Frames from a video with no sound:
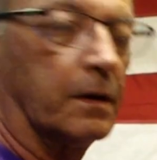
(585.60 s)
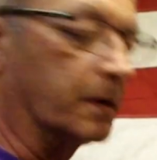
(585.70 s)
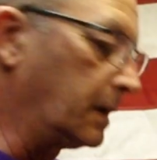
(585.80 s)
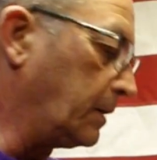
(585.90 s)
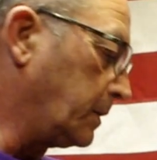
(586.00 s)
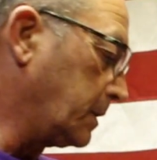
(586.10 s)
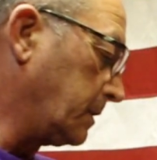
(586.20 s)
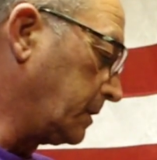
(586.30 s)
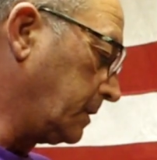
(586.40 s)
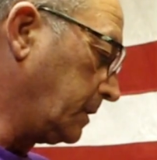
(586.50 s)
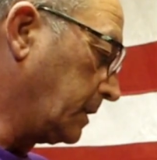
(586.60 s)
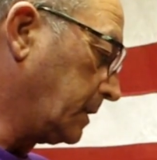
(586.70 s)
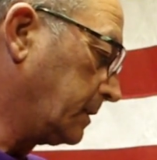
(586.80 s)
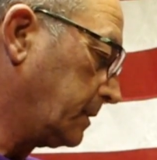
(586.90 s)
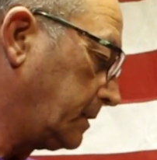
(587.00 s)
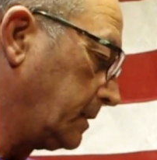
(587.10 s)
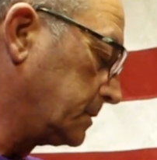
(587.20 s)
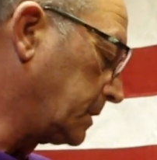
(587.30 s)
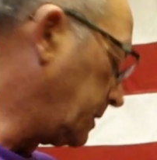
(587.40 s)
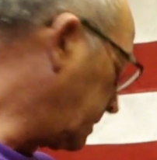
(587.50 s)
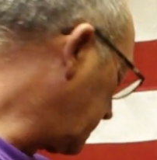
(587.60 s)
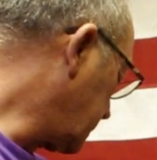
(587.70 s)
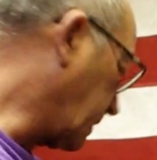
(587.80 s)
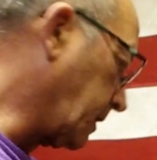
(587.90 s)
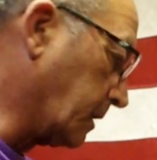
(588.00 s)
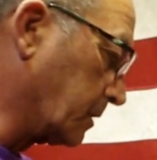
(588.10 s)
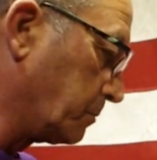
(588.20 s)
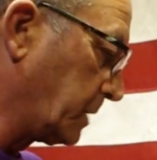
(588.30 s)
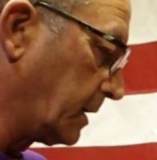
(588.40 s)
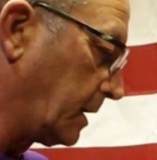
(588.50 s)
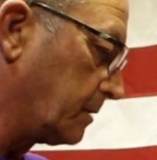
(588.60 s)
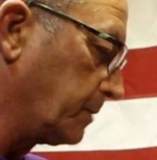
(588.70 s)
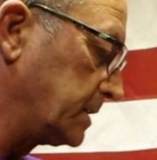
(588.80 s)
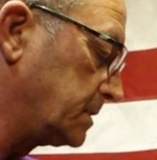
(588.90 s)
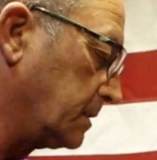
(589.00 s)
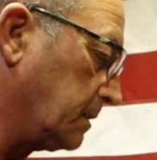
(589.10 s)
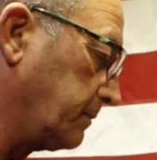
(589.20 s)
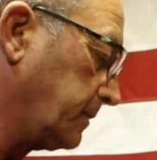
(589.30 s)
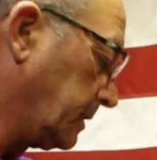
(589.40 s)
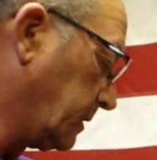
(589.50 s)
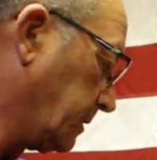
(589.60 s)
Okay, one of the things I did is I got a little bit ahead of myself.